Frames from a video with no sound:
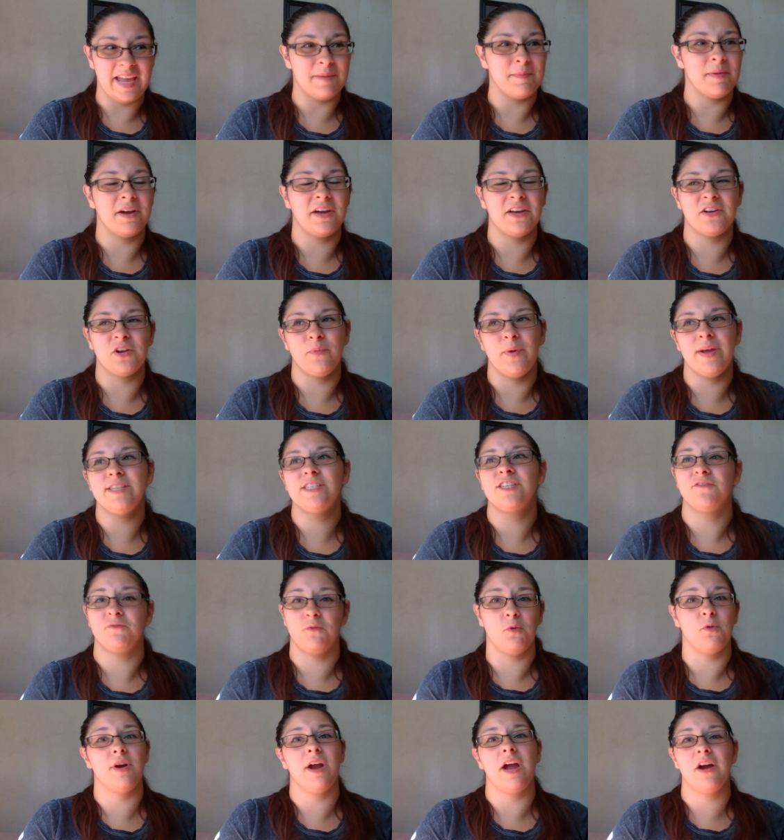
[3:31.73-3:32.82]
I'm not going to waste
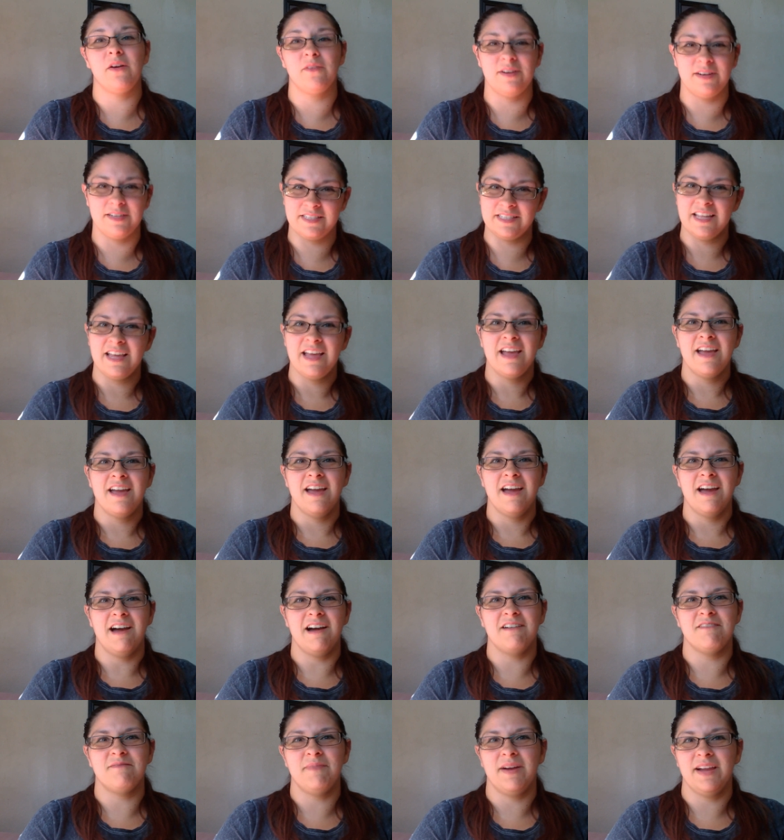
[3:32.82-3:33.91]
4 hours
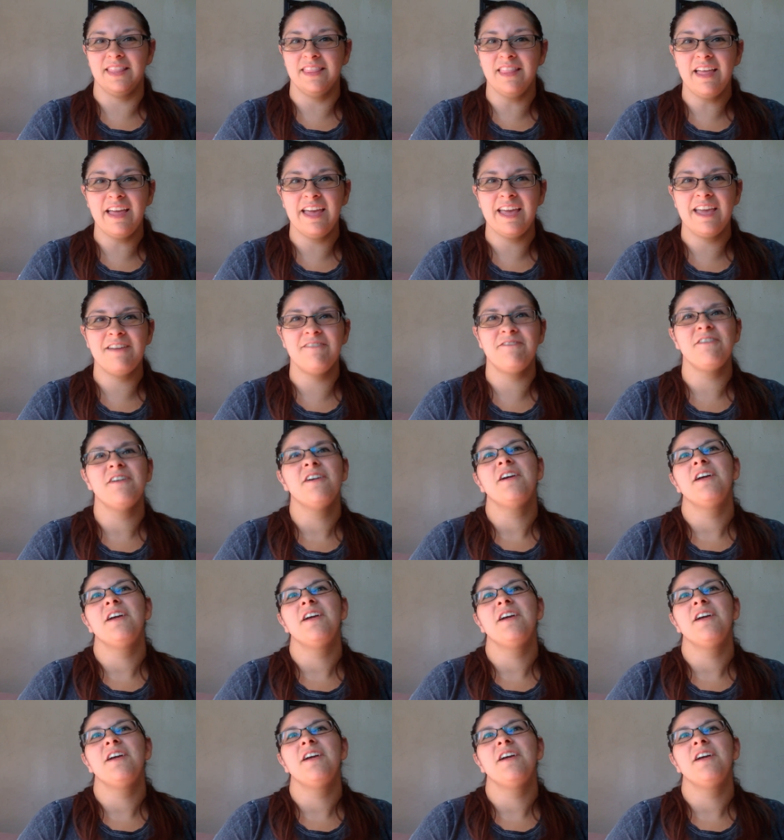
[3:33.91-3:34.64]
of my life